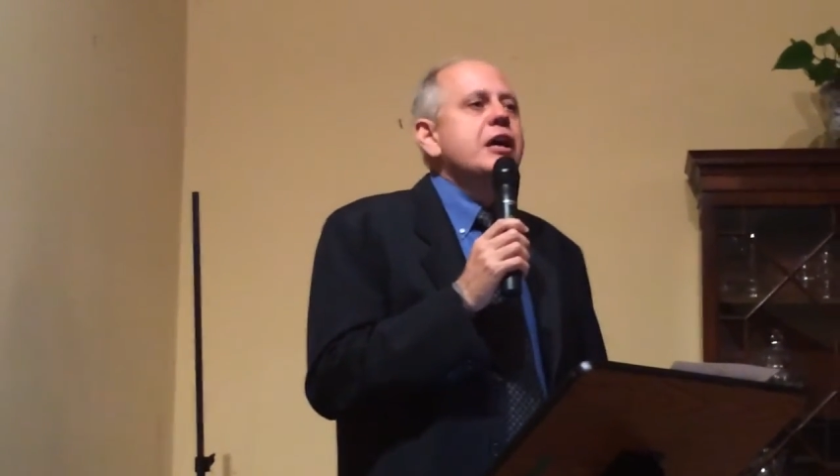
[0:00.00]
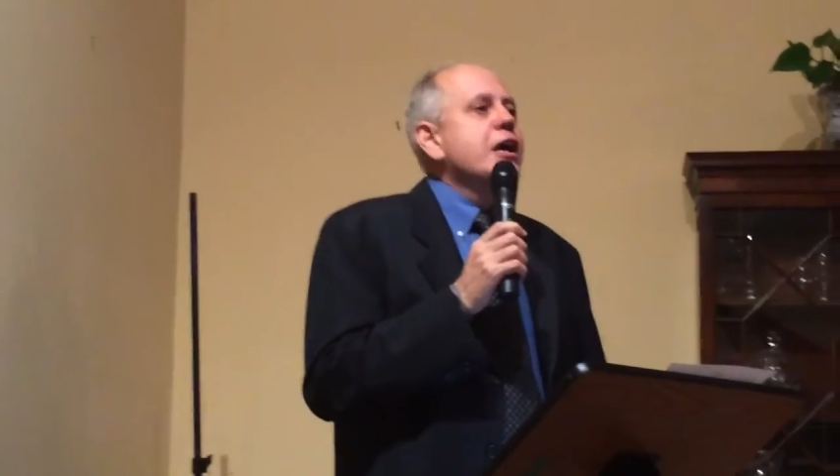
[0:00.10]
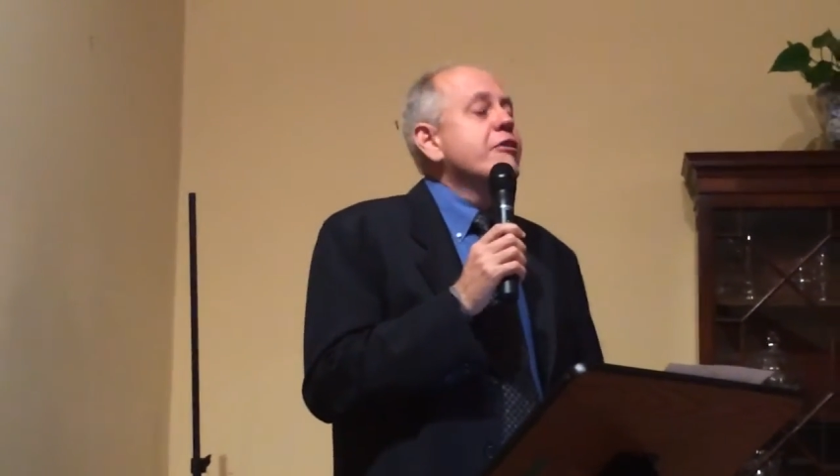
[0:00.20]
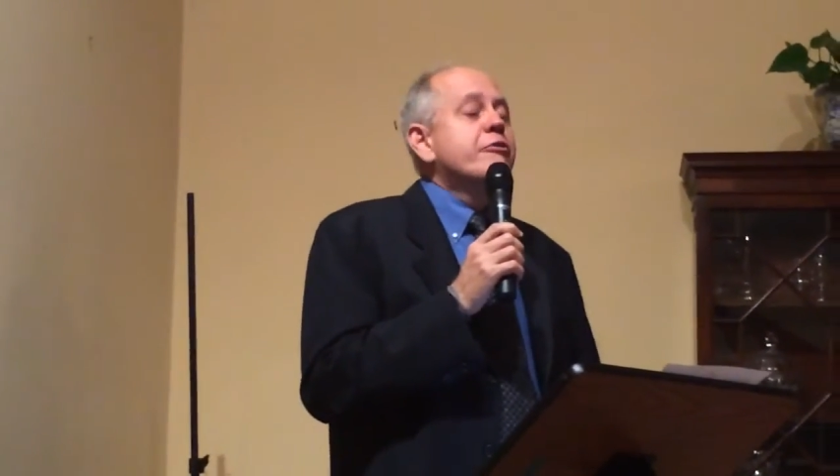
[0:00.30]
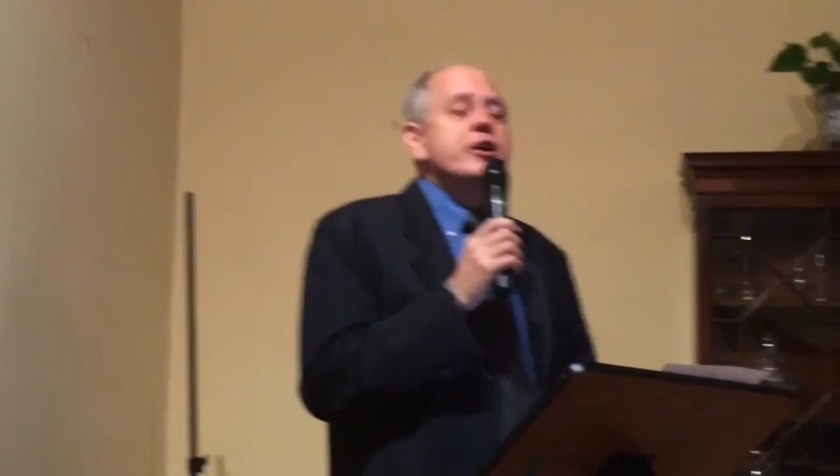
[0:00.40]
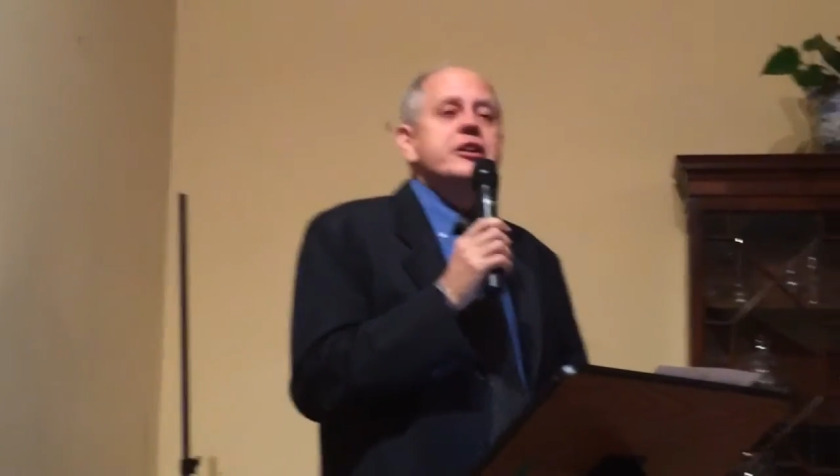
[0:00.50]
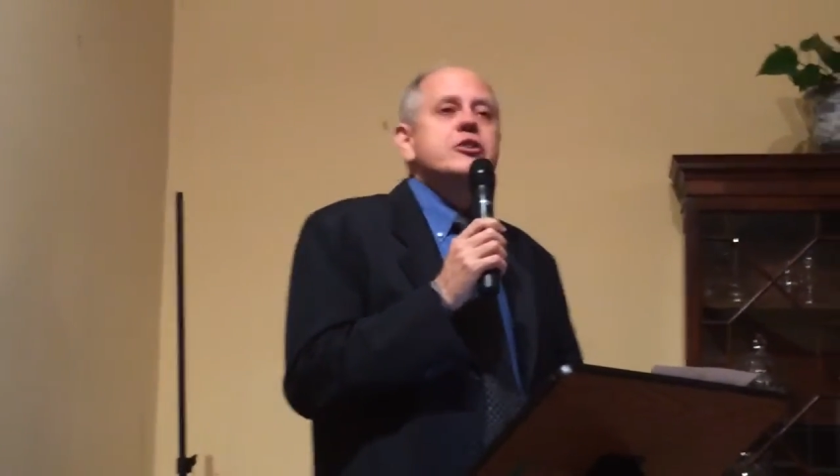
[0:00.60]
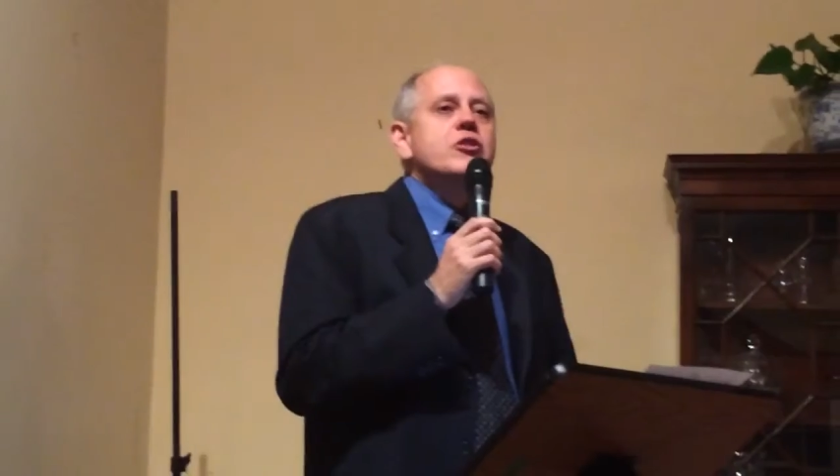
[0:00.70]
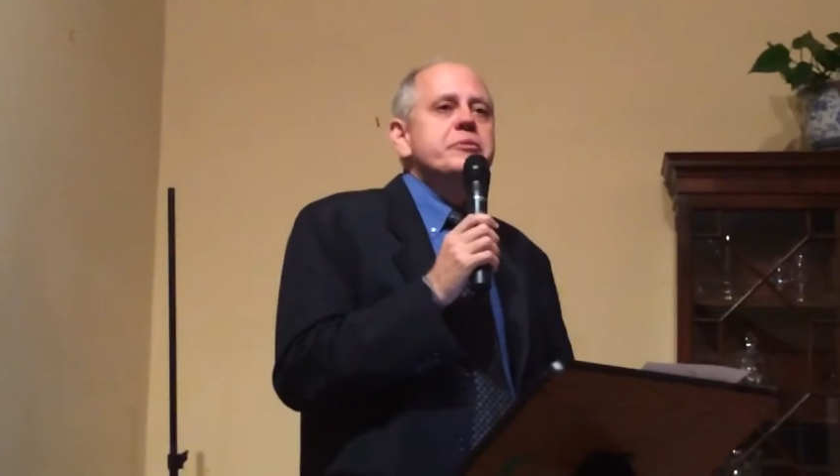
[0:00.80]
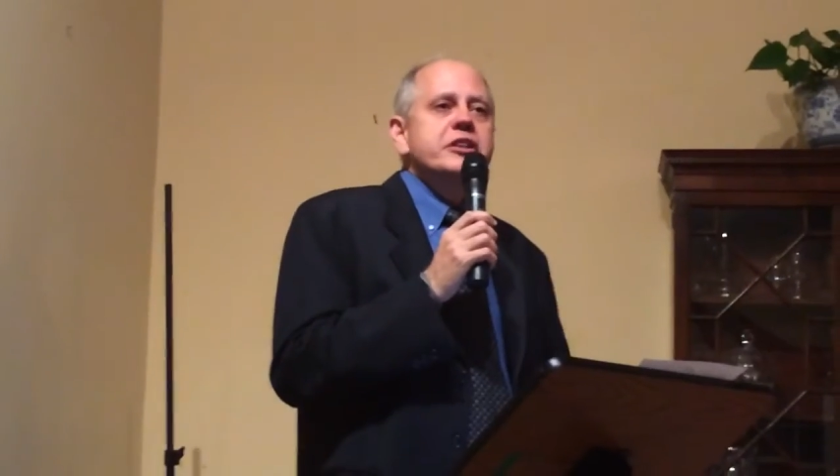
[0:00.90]
a very
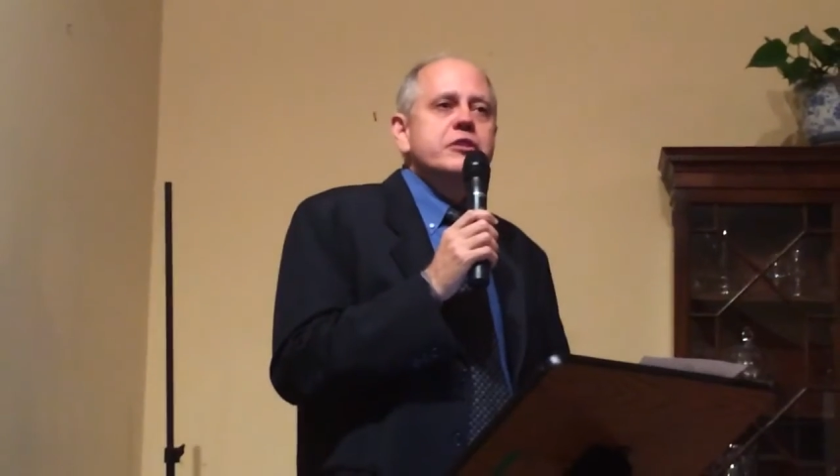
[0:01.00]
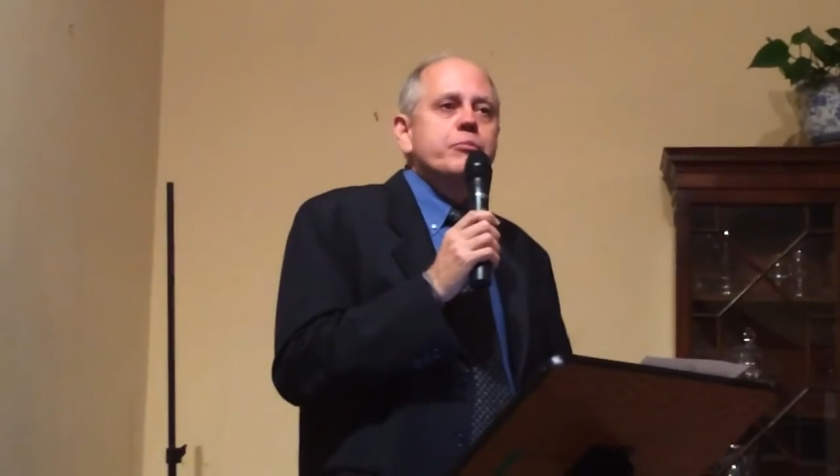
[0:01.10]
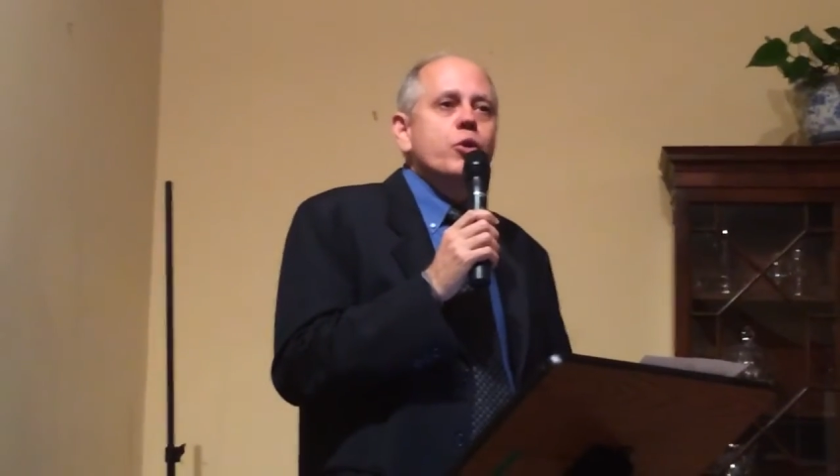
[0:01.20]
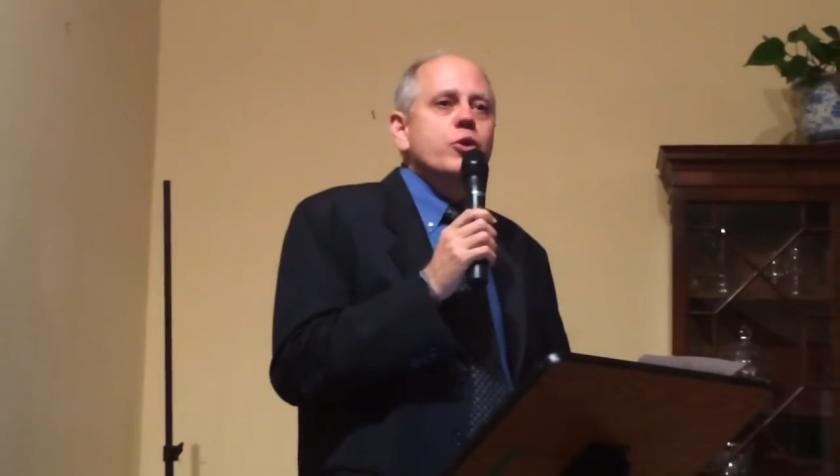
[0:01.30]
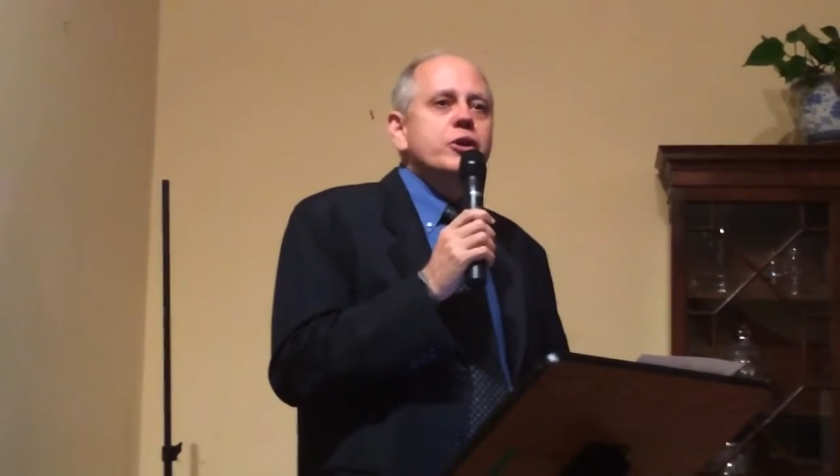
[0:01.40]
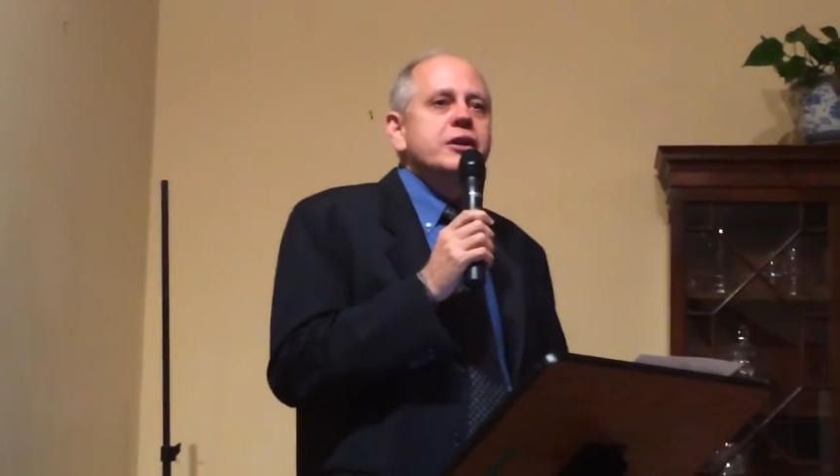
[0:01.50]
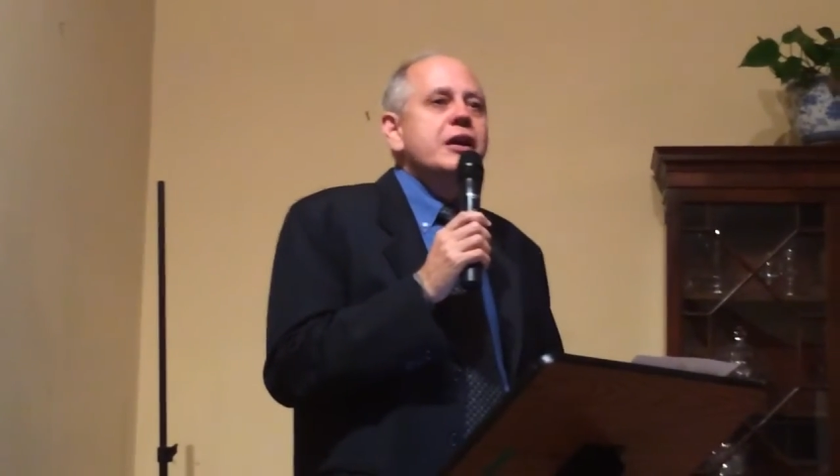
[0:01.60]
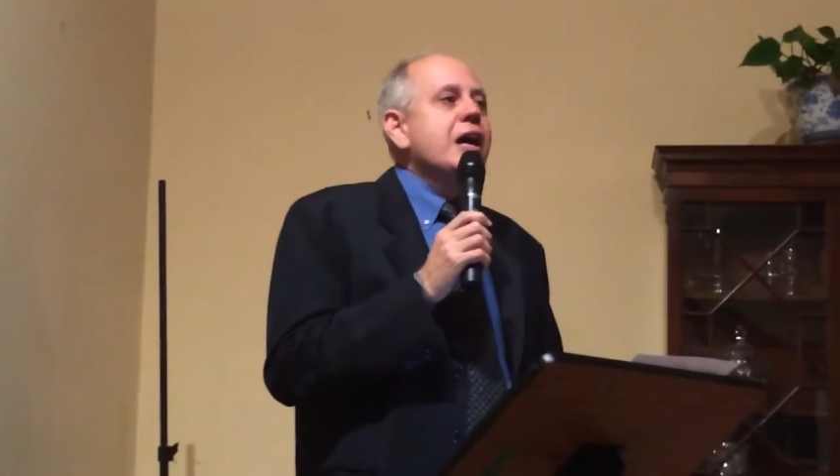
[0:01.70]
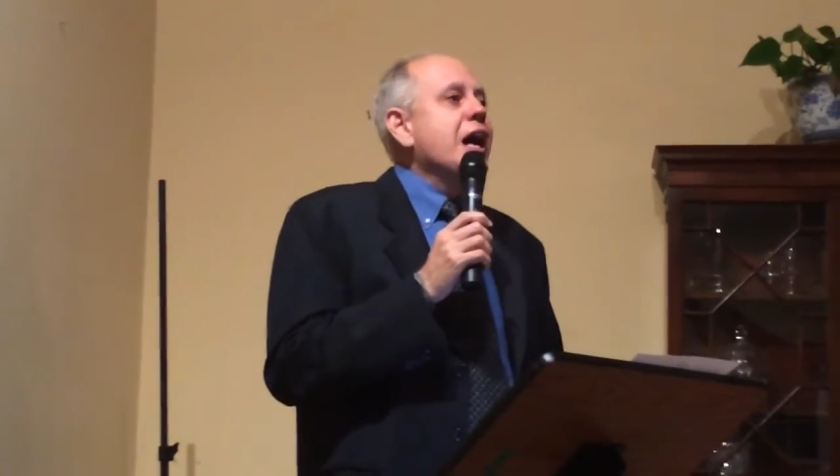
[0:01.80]
committed board,